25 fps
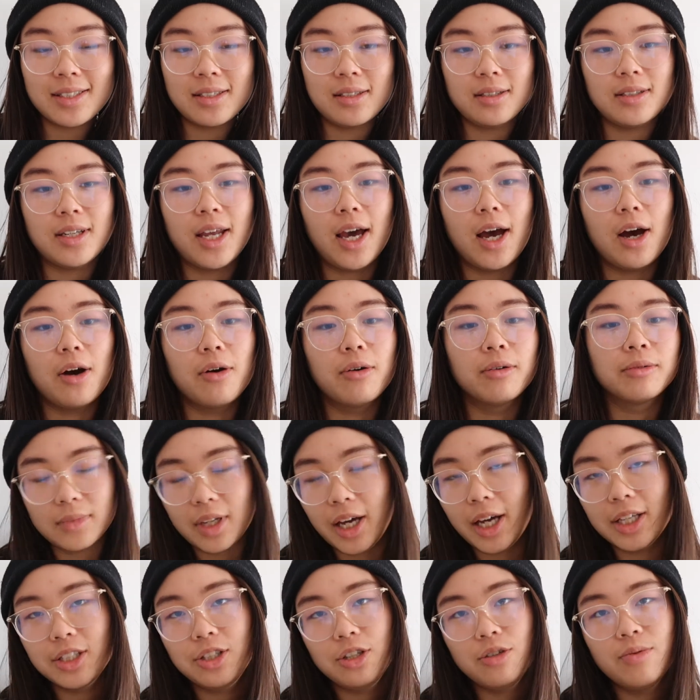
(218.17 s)
Now
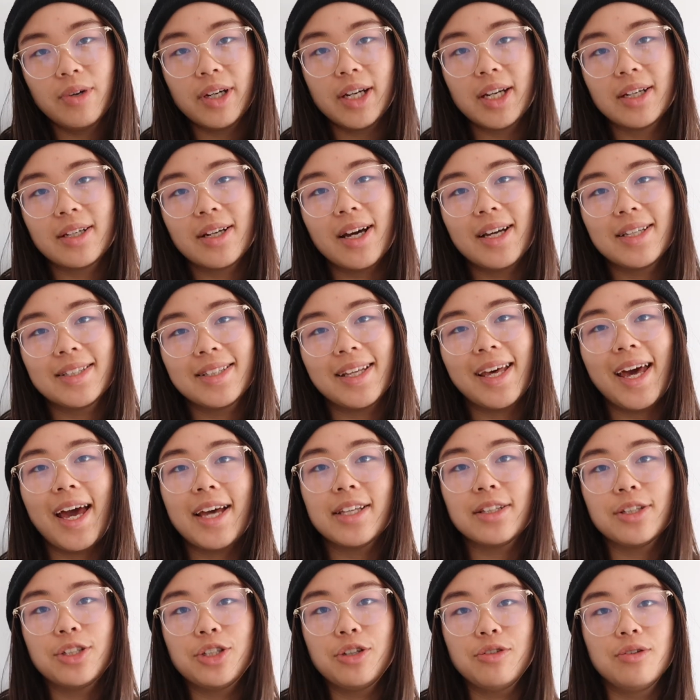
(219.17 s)
I do recognize that
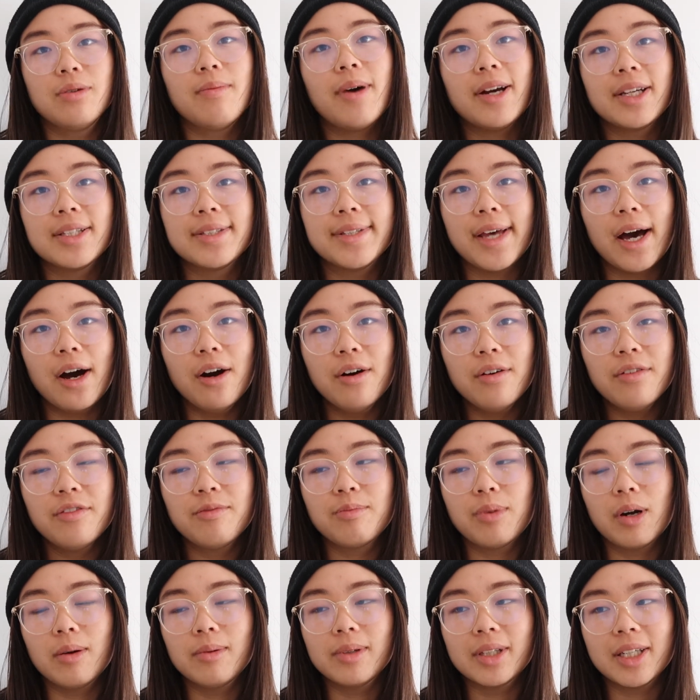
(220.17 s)
as a tutor myself,
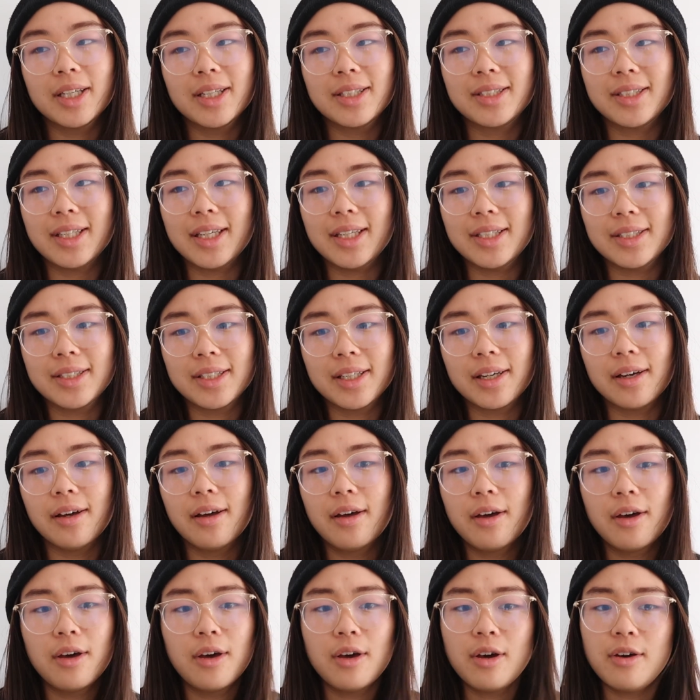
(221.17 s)
probably it's easier
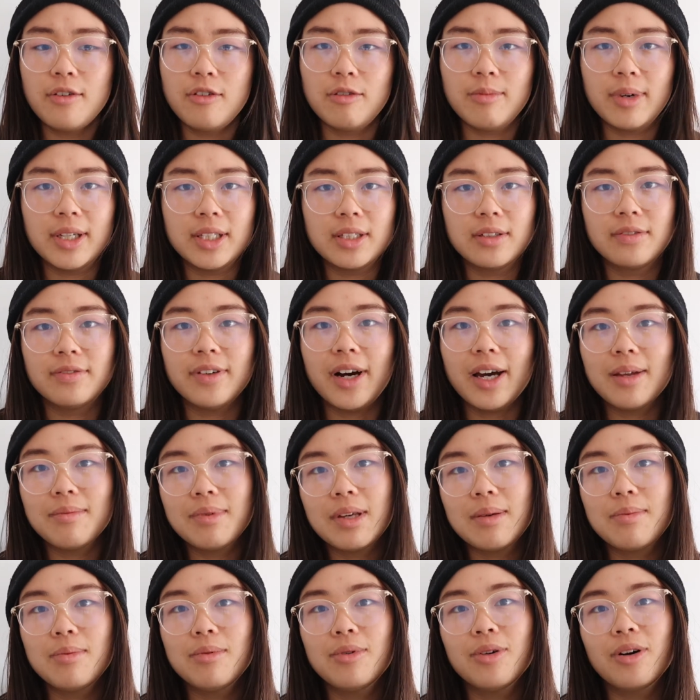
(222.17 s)
for me to find
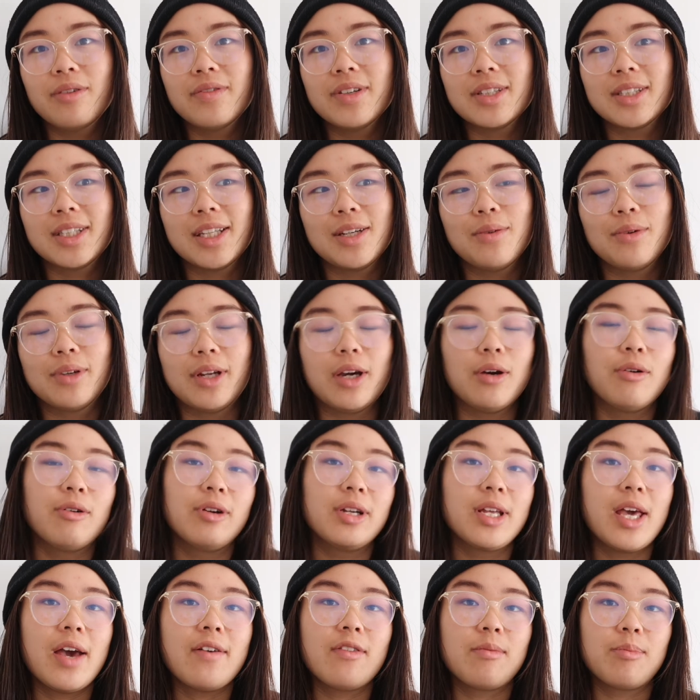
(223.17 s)
people, obviously, when I
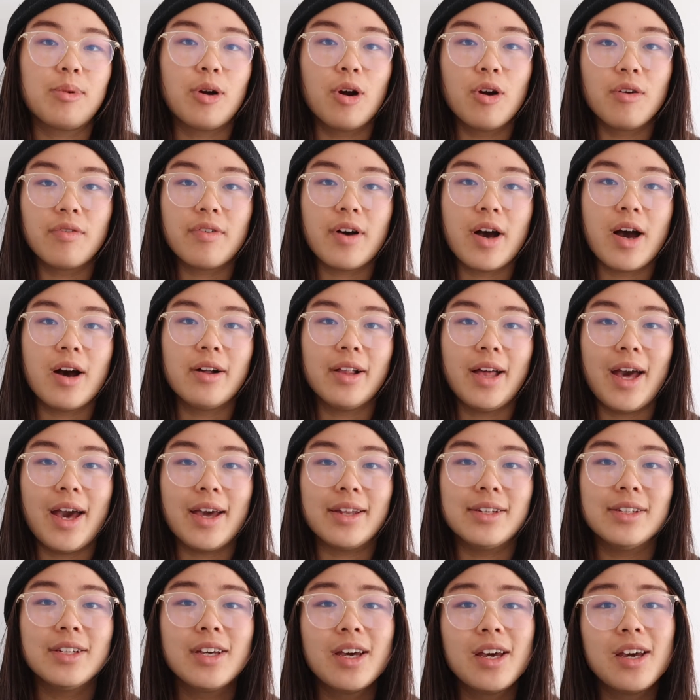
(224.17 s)
already have a profile
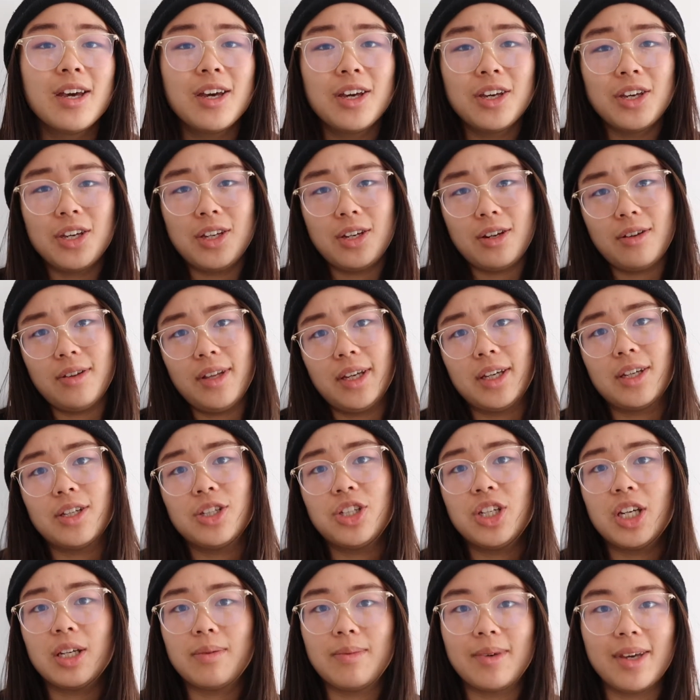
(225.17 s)
and they can
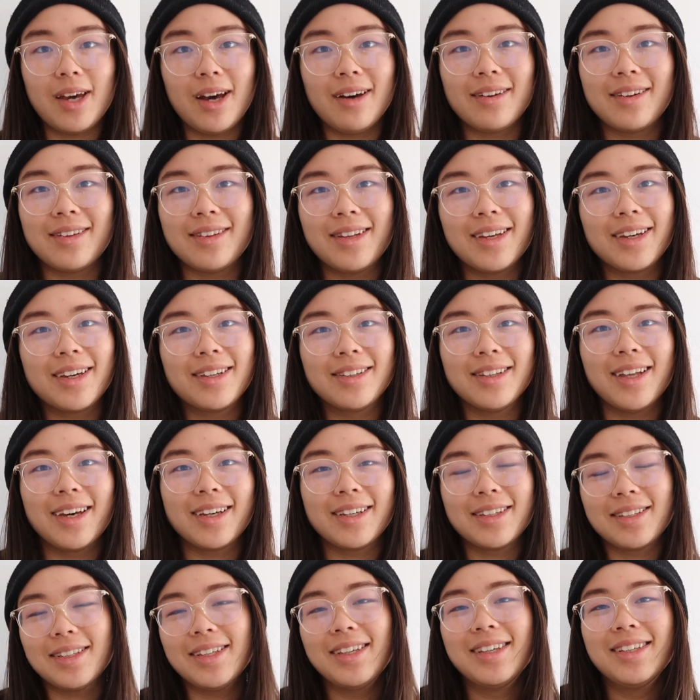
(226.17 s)
check me out and they can
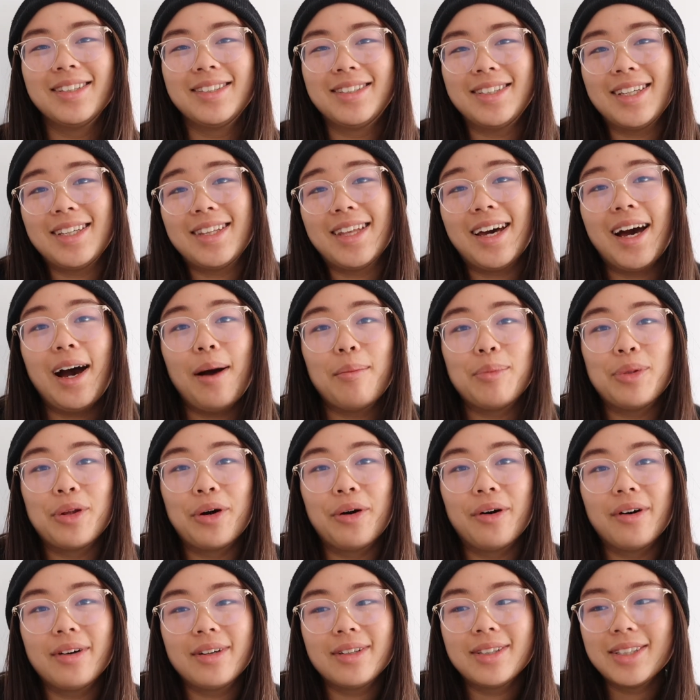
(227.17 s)
like see that I'm
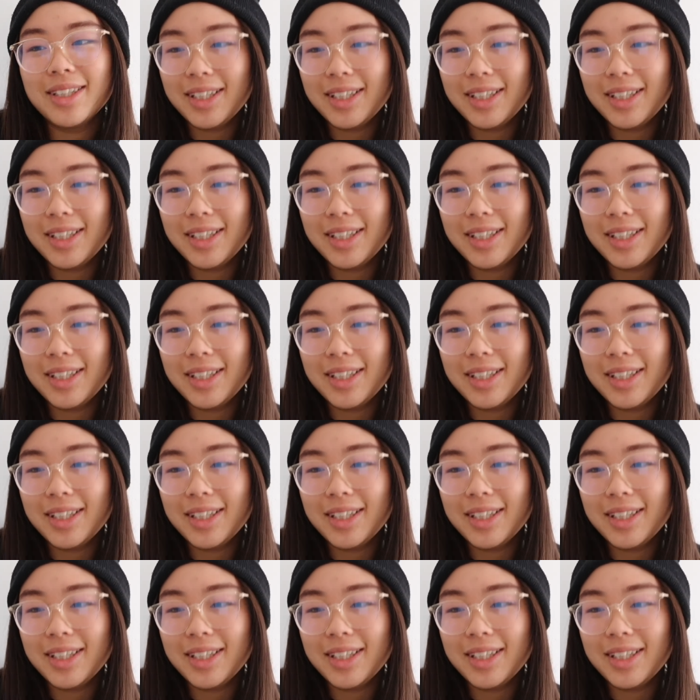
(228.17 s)
not